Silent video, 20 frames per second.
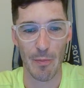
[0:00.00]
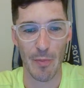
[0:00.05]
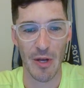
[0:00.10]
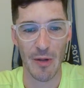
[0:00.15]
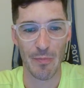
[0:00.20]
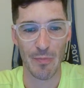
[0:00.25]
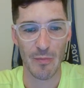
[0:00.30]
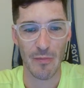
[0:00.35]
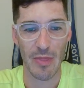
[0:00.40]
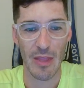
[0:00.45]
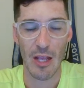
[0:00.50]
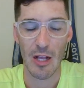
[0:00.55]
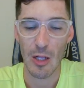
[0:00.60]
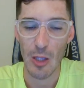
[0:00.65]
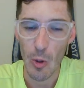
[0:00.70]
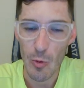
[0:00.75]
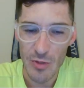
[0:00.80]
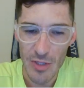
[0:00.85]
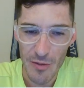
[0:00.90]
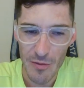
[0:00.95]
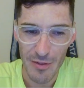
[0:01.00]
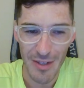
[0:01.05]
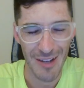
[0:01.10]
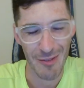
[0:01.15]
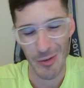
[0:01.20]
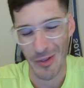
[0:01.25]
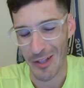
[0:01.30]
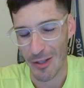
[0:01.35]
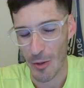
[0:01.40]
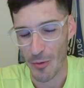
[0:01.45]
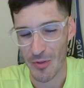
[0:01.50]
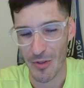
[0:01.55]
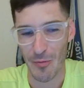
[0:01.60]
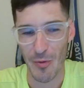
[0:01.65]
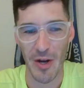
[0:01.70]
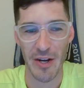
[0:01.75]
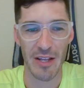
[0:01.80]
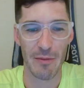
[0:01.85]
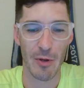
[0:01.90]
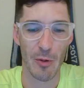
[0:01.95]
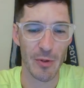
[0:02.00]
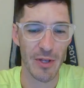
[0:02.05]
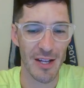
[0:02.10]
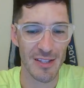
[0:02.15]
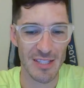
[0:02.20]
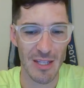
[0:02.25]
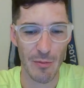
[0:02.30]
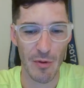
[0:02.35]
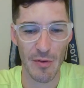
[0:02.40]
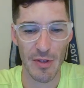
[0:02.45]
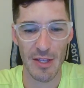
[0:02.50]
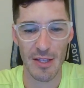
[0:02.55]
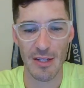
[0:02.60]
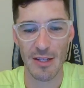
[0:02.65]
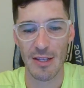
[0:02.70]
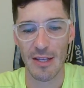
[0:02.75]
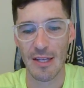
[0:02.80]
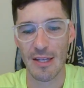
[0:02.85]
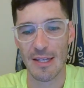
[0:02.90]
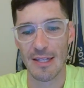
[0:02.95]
But close on, not really close on Friday, but we got some of it,